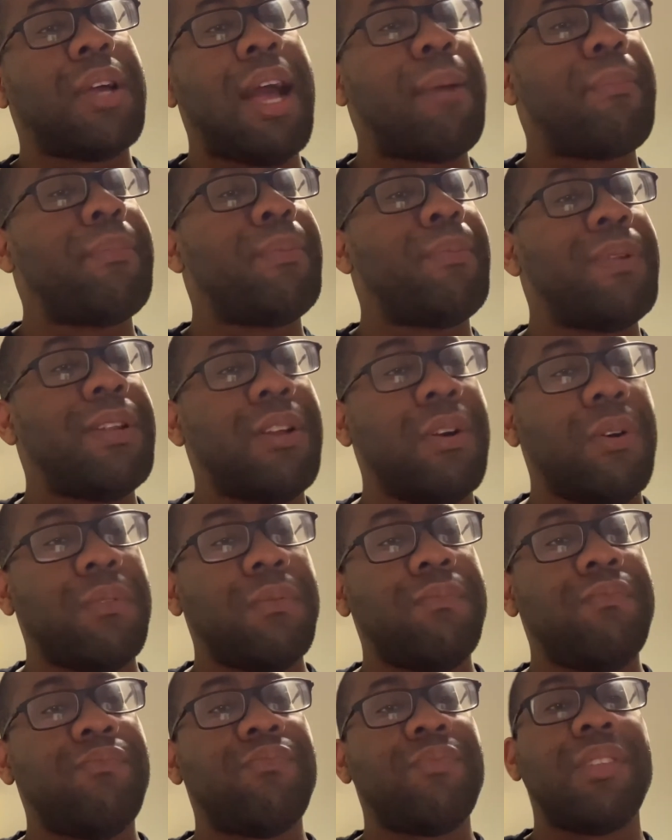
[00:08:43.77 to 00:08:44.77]
Comment below.
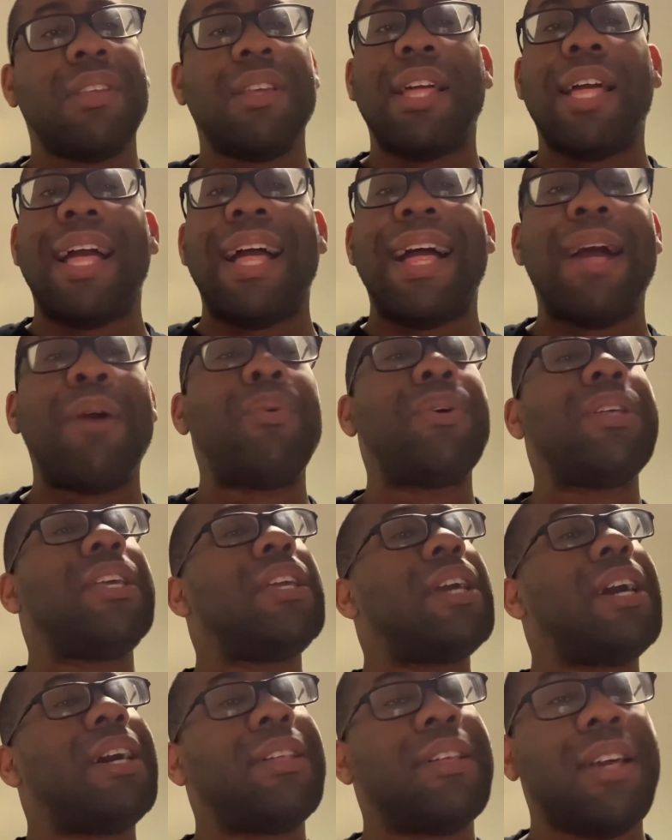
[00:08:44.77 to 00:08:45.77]
I want to
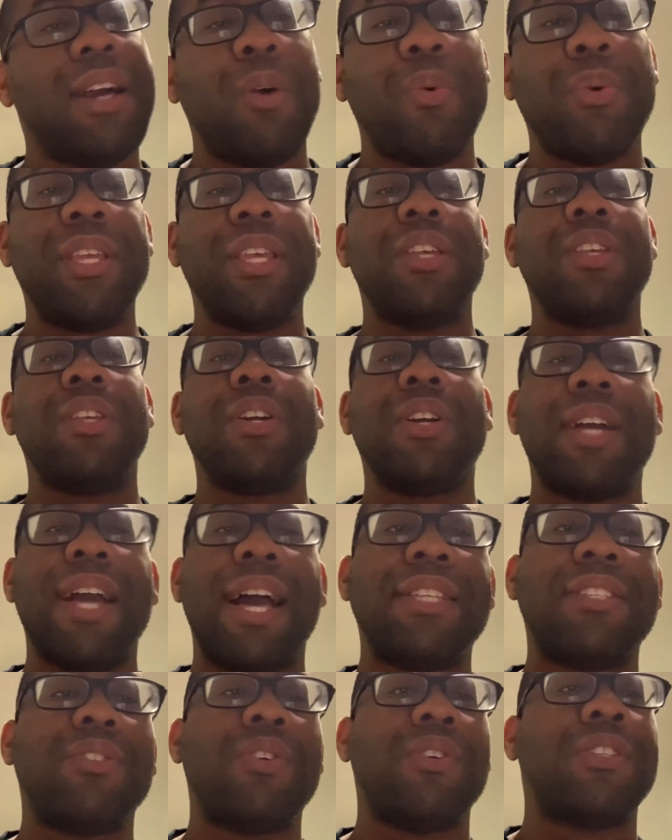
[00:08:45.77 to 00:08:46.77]
hear your
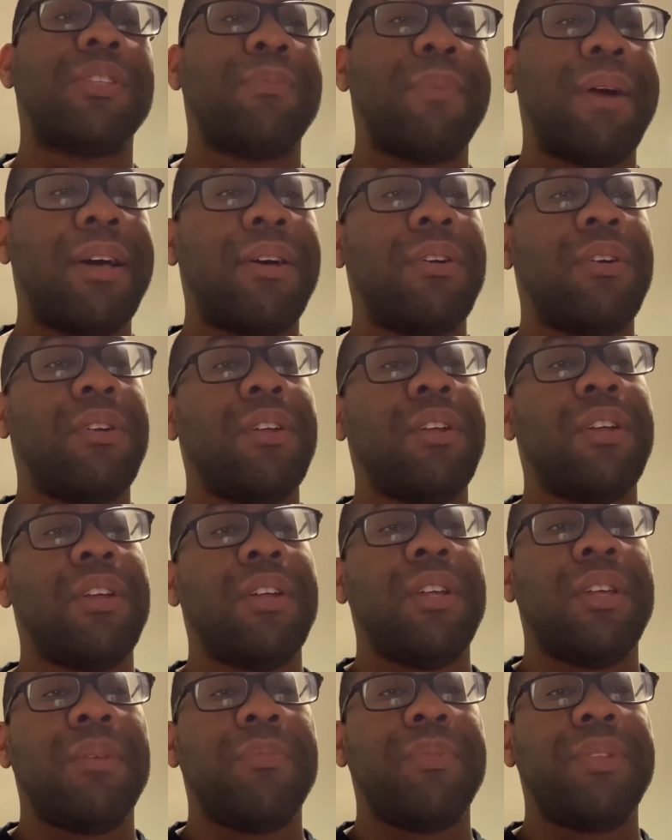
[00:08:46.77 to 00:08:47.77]
guys' thoughts about
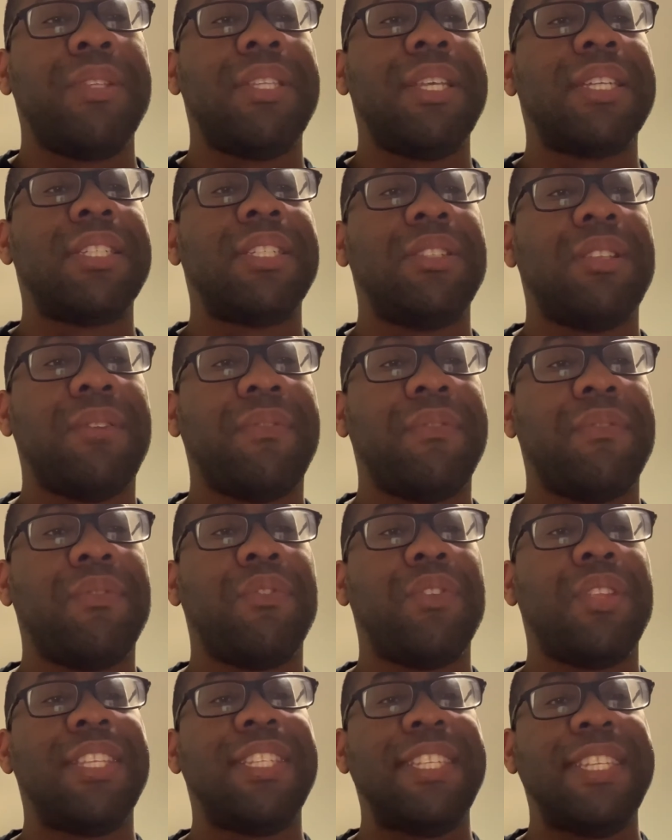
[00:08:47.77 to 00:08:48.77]
predictions
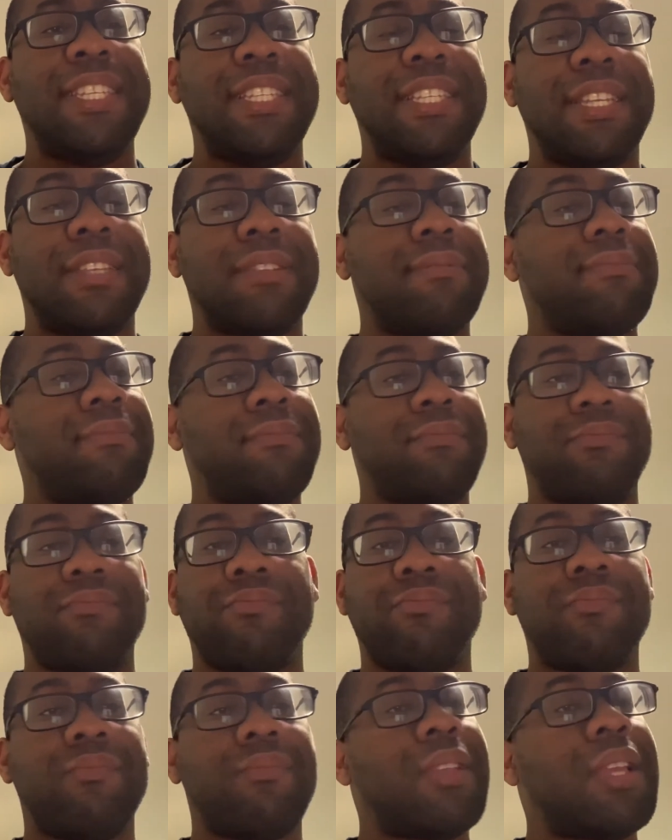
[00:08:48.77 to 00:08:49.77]
for the season.
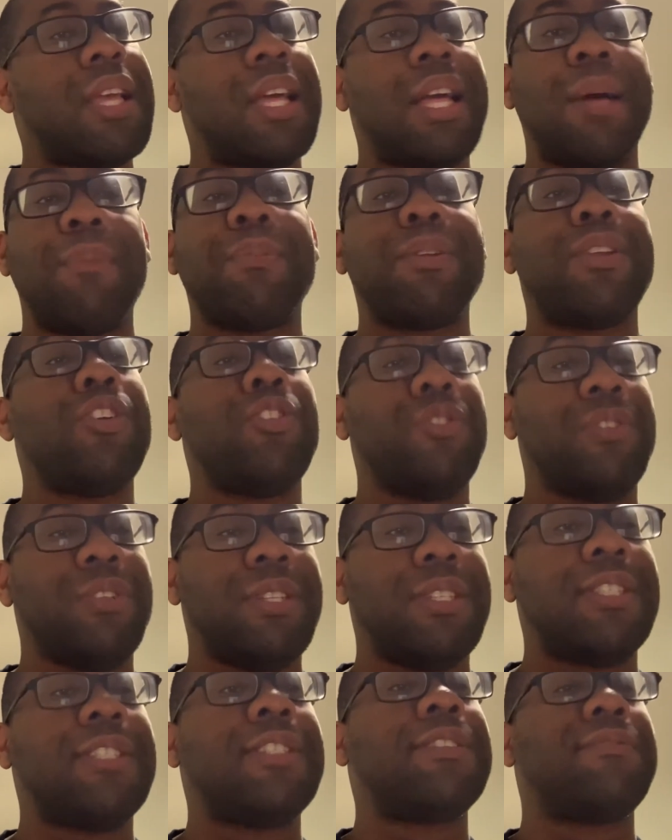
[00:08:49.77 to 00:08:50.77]
I'm
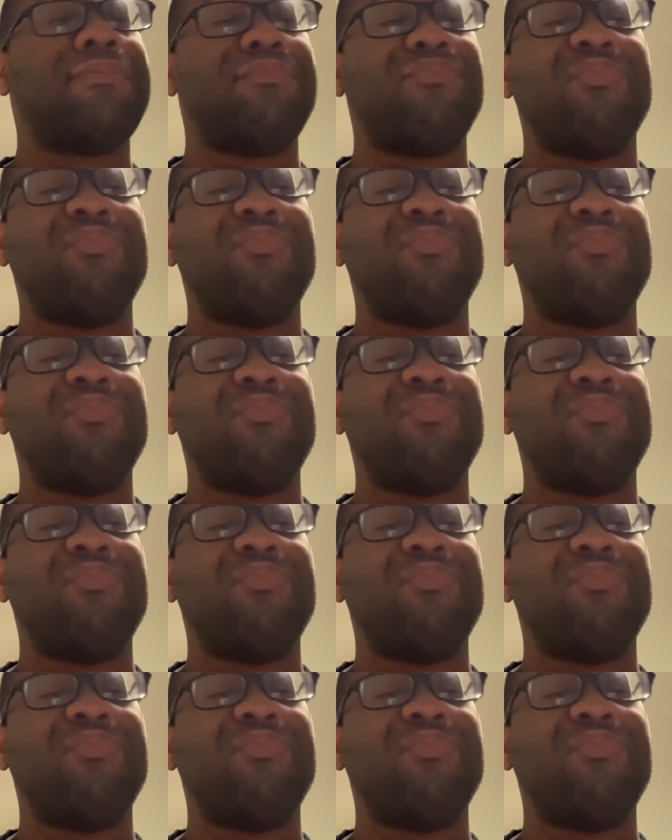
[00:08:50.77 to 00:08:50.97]
curious.